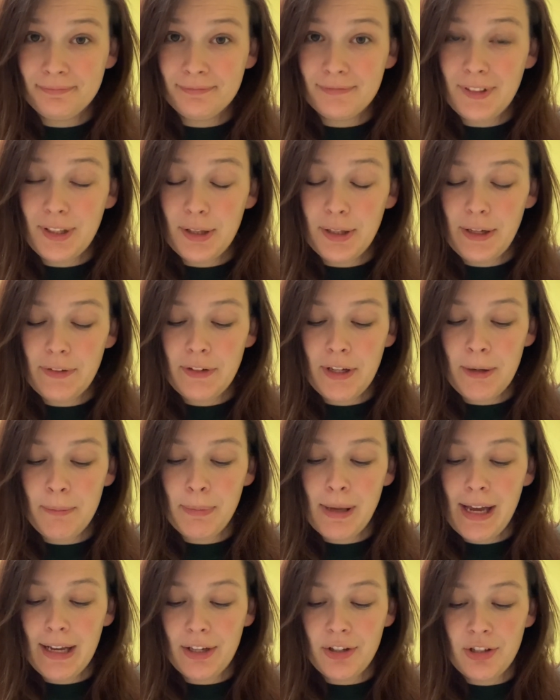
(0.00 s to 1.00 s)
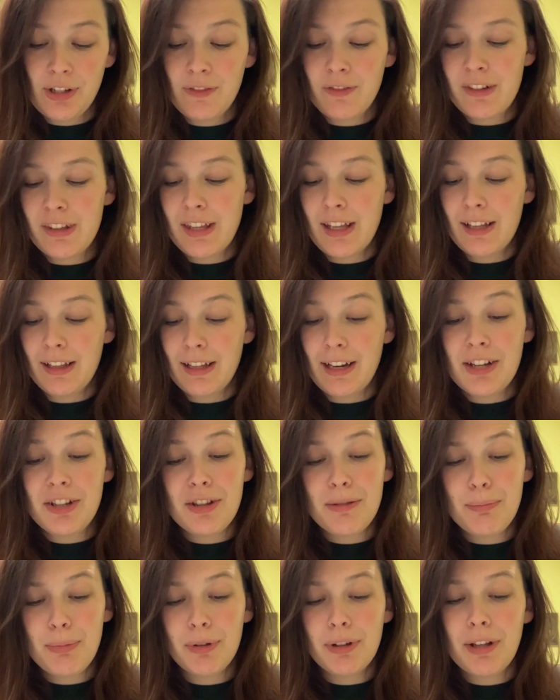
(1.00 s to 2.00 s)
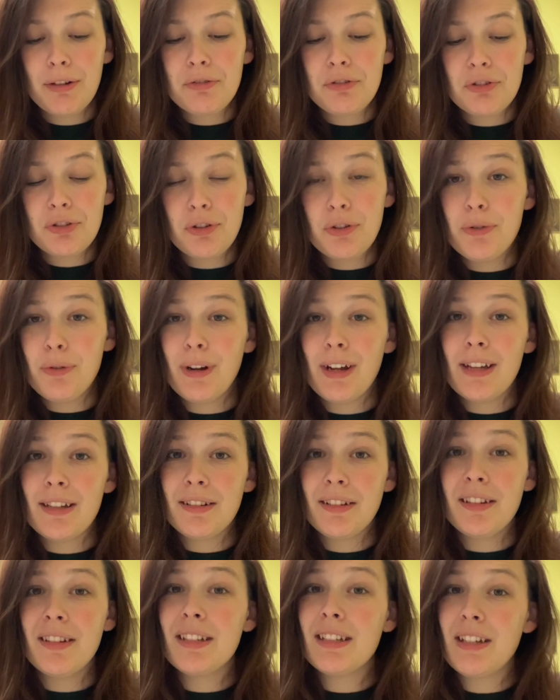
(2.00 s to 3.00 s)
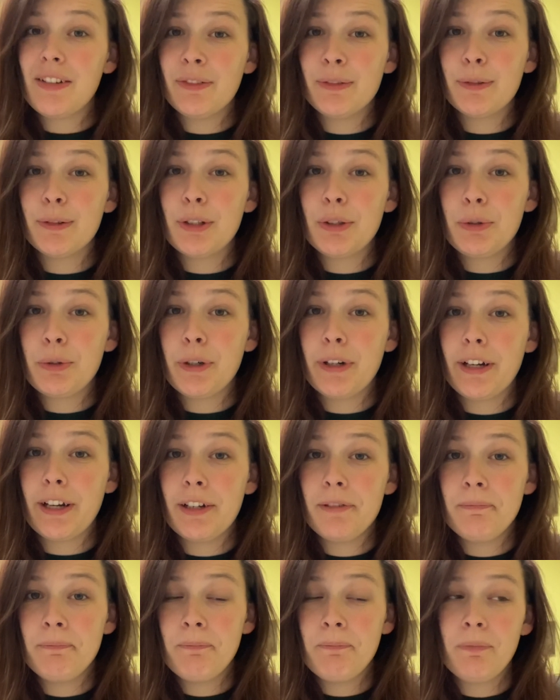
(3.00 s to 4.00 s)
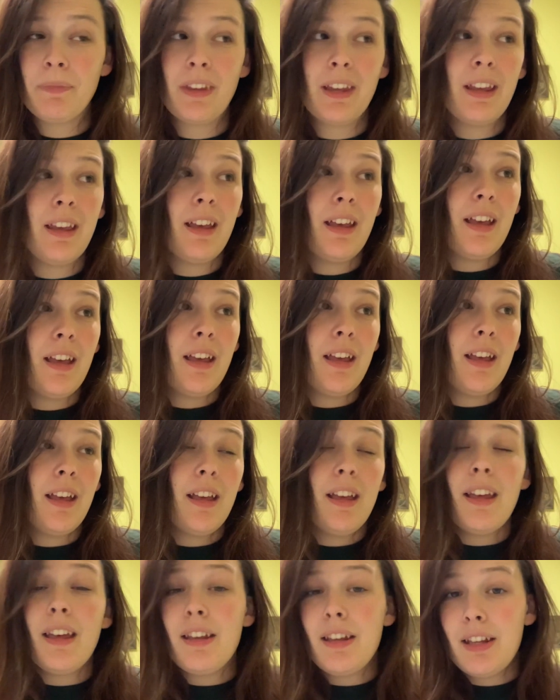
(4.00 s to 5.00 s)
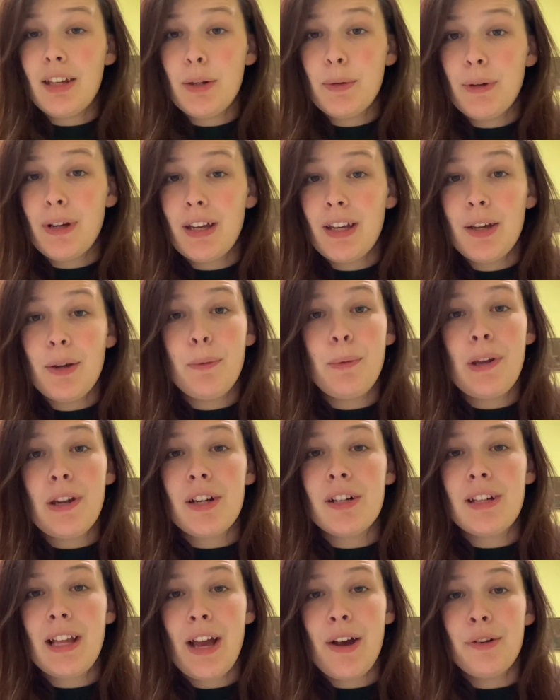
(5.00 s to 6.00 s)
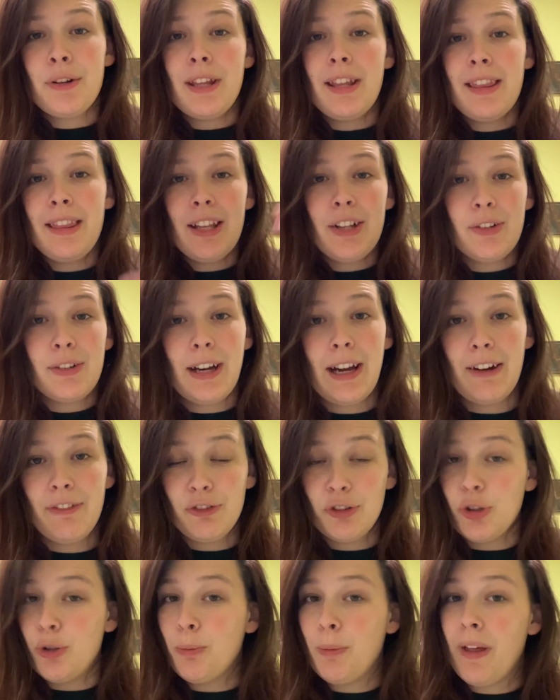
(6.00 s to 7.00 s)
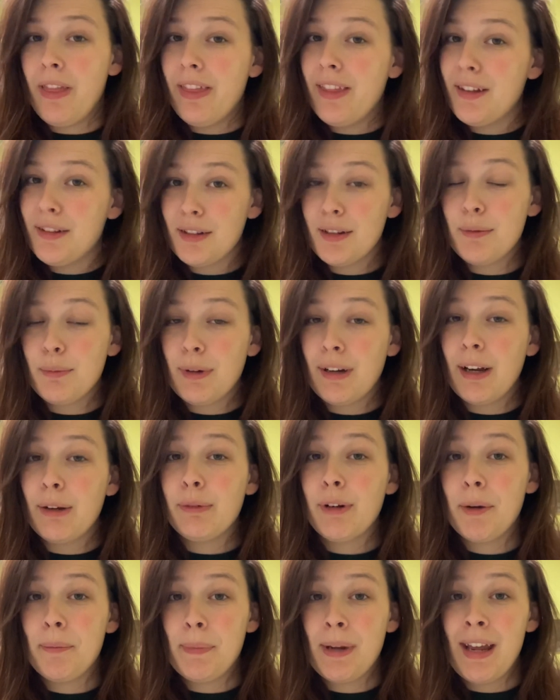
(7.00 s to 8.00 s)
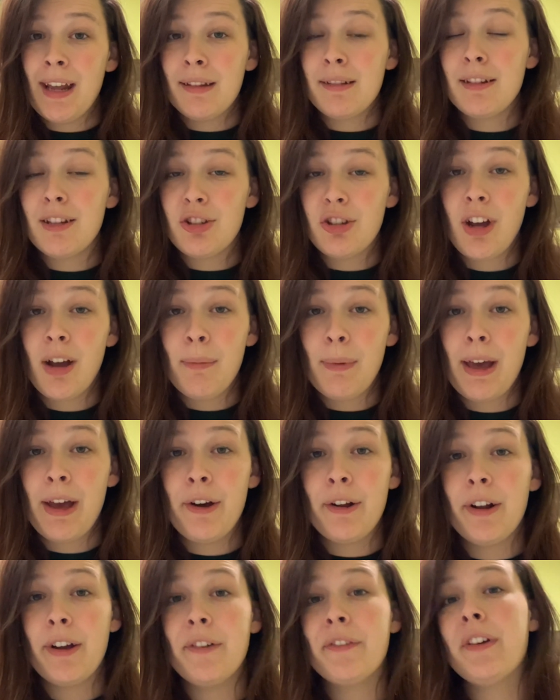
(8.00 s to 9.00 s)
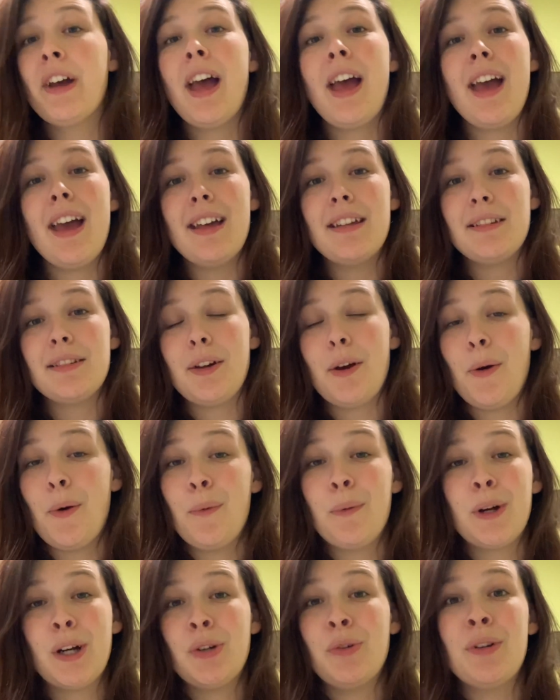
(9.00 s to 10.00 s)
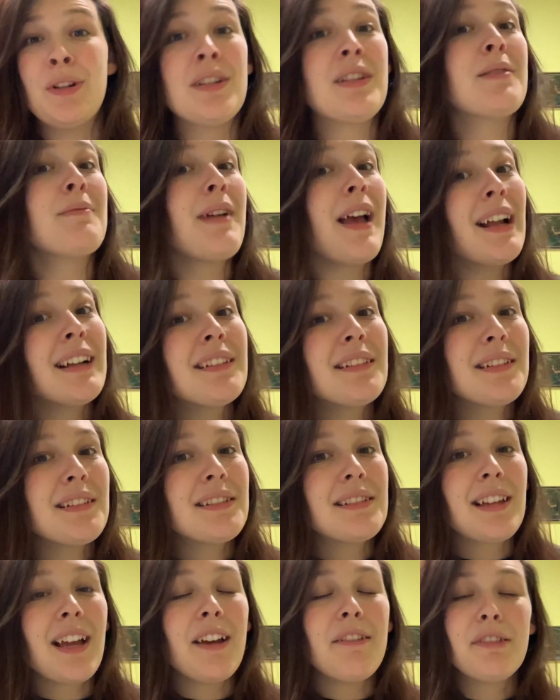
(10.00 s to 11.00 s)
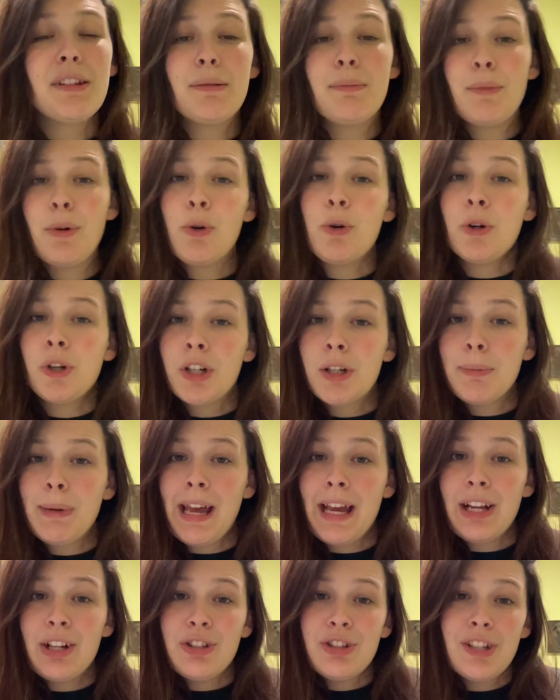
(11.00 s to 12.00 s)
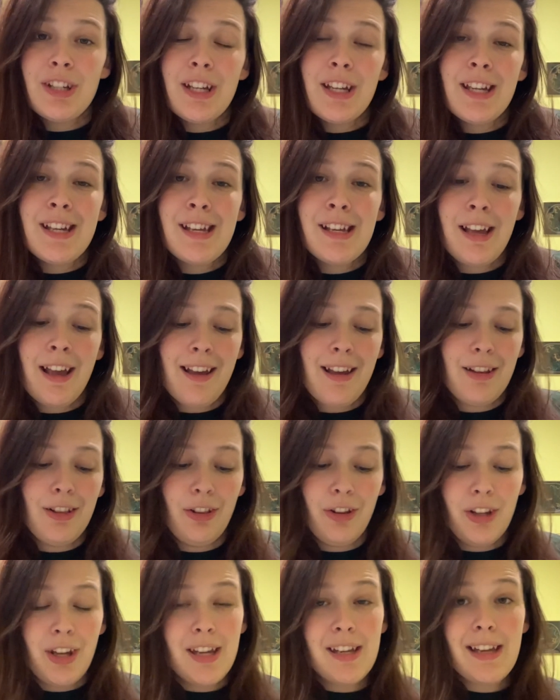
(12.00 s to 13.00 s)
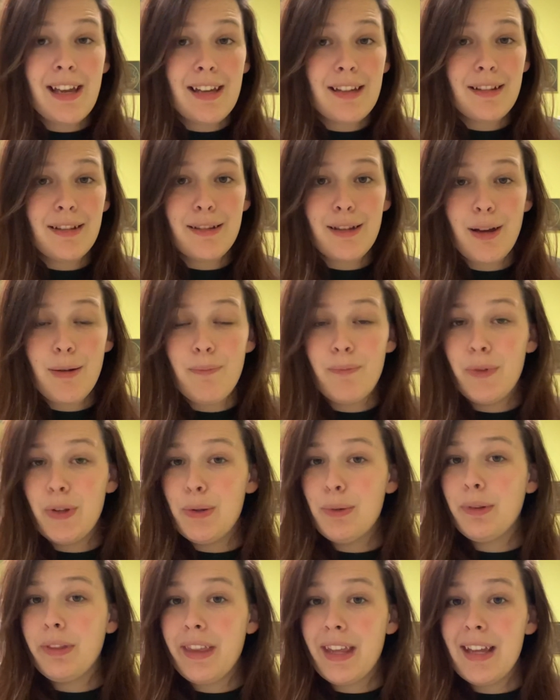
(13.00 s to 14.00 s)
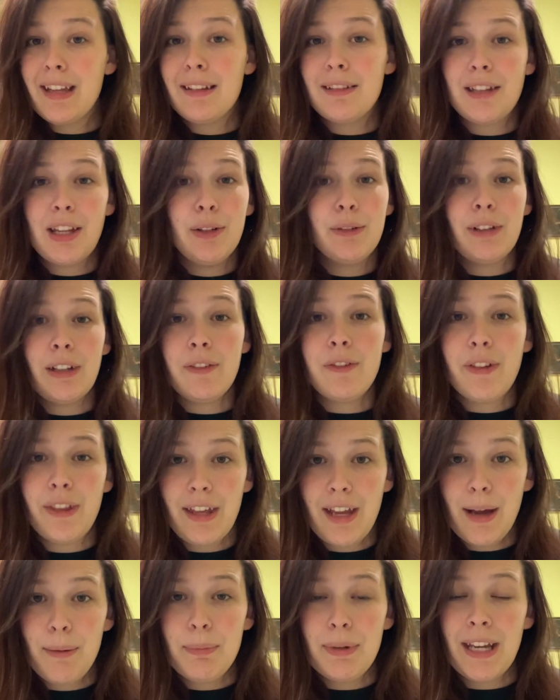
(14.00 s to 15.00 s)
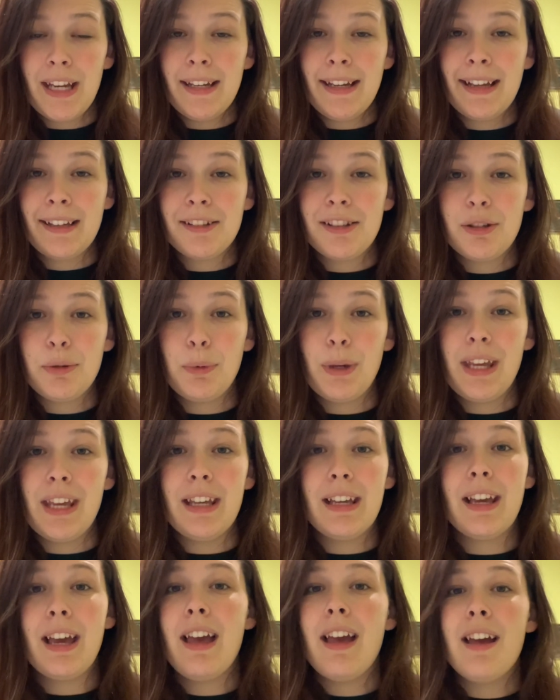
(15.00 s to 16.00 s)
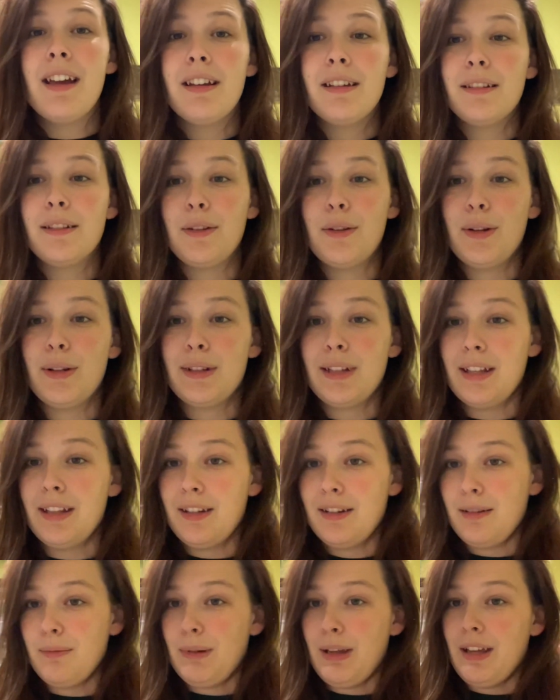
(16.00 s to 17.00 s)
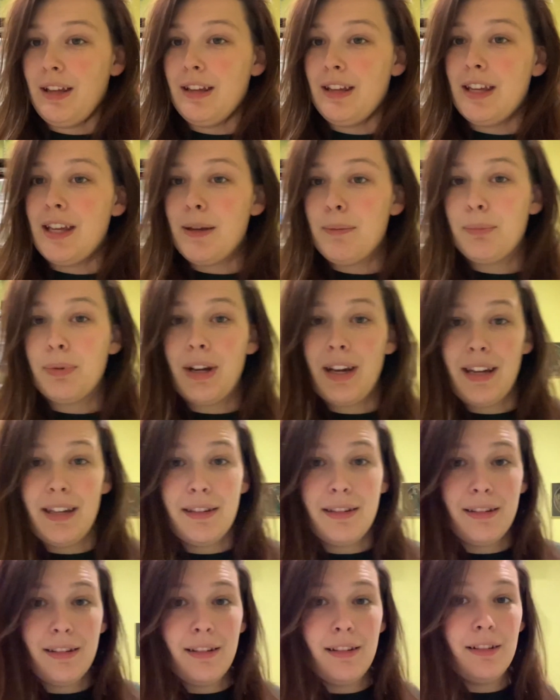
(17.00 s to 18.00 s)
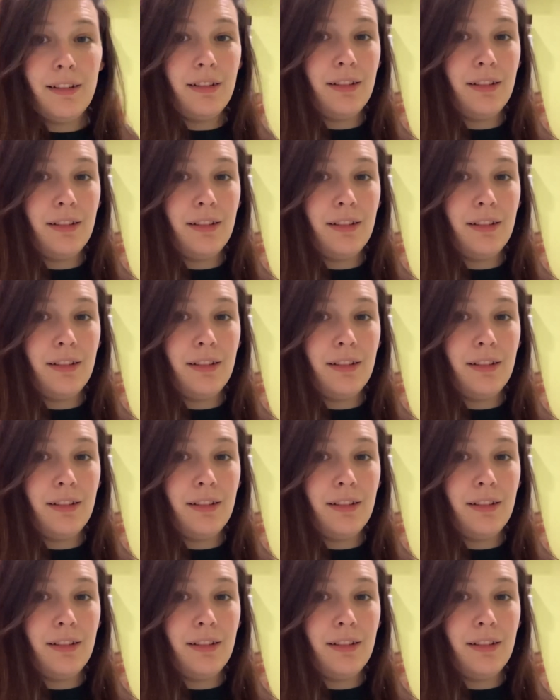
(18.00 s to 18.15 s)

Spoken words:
So I have to unpackage everything that I just pulled out to show you guys because I never recorded. Anyway, we are down in the craft room. This is where I run my Etsy shop out of. So we're doing some Etsy stuff, some order packaging, looking at some new things, getting ready for the update next week. So you can see there's my heat press.